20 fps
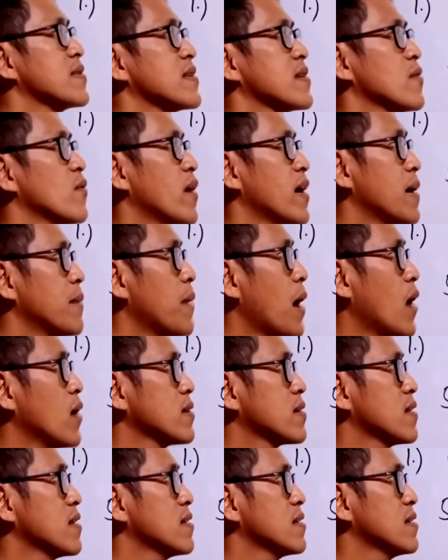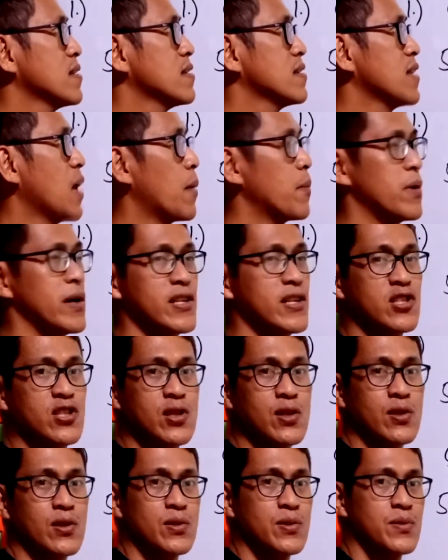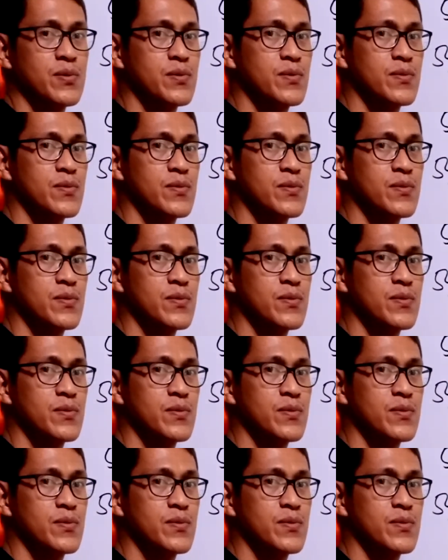What about number 2?